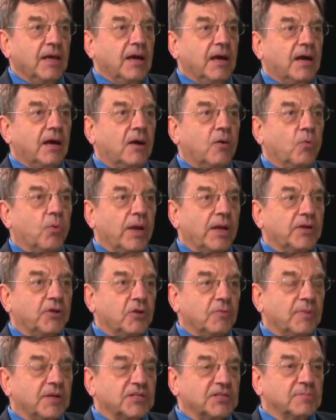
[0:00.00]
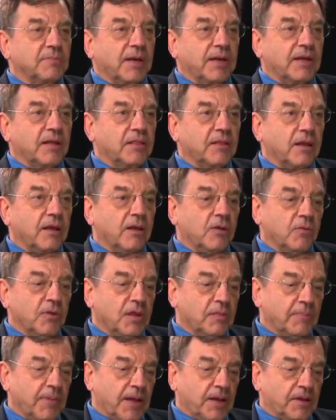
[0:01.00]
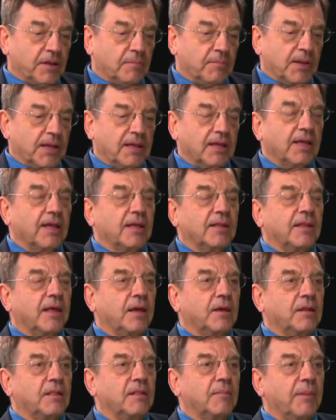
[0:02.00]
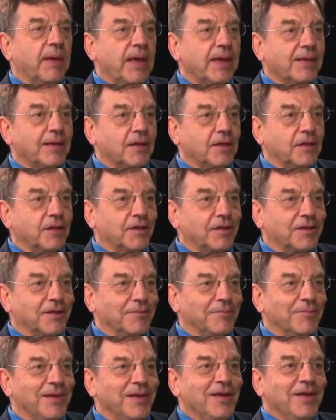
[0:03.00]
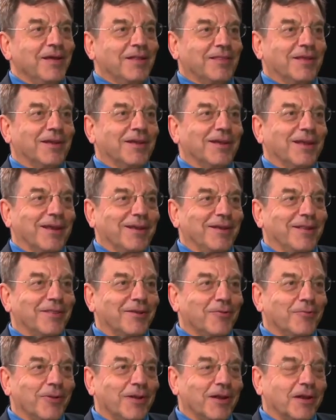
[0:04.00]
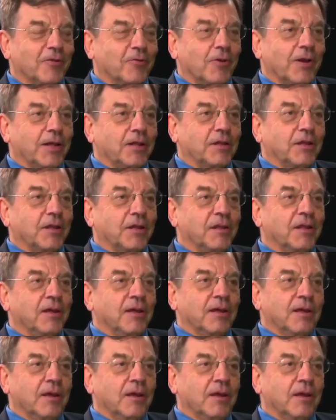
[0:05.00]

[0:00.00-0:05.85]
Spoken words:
way too much money, irresponsibly, and that's the banking system that led to the credit crisis.